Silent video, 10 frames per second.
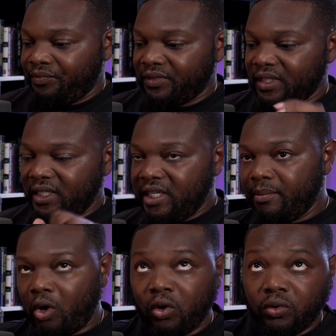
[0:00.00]
keep
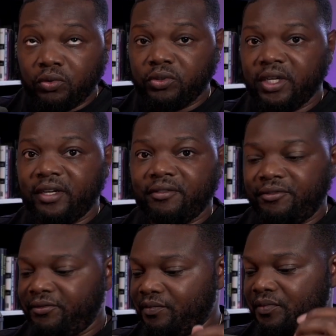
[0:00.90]
hold
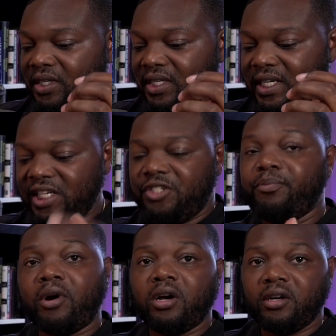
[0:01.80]
of each
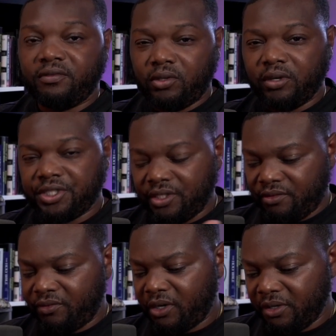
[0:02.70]
part of the question is
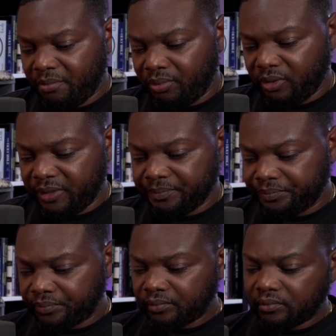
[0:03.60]
very important.
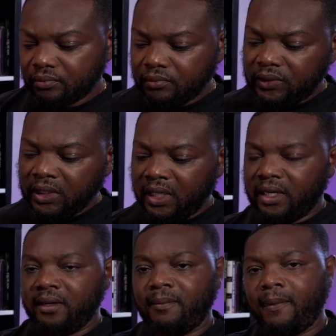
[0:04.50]

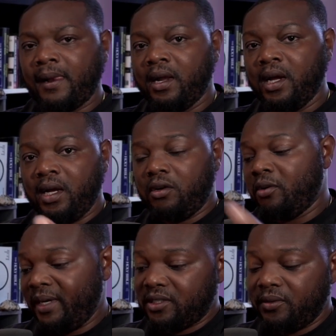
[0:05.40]
Going
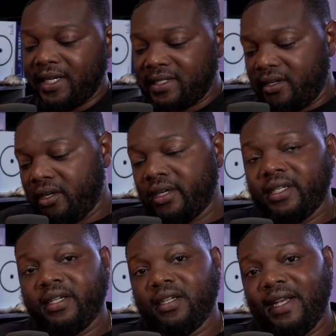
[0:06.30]
back to what I said
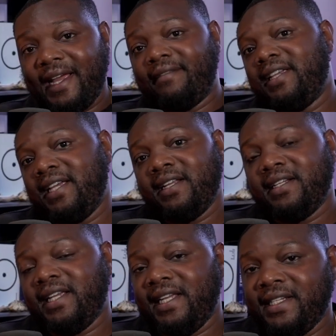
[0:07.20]
earlier, navigating the
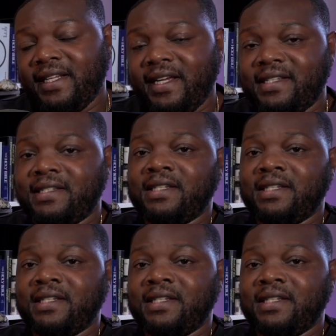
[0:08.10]
index